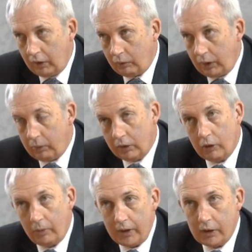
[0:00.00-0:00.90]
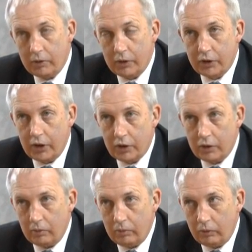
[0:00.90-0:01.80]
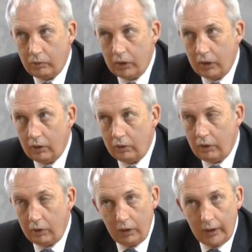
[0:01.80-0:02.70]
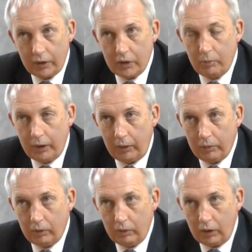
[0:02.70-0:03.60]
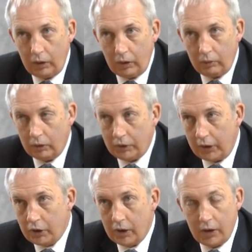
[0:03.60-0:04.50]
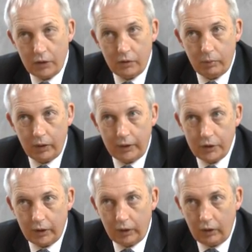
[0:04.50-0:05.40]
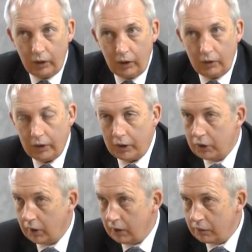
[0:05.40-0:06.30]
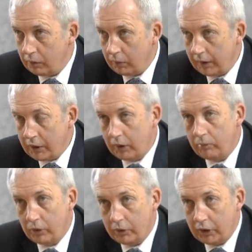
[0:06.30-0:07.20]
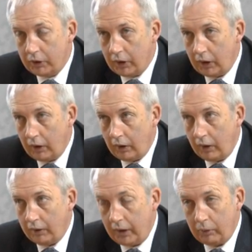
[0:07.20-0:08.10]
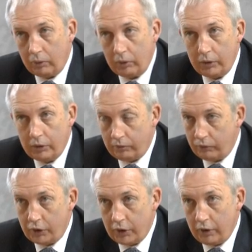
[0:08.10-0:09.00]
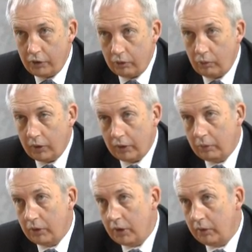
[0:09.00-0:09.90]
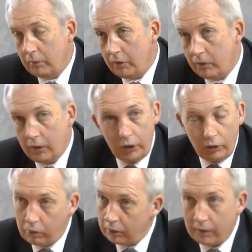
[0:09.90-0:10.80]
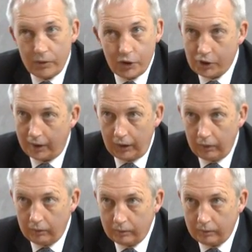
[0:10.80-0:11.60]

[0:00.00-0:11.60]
we will go back to a system where non-elected people will take charge of policing, take charge of the policing budget, and they will return to what they were doing before. And you won't have a say.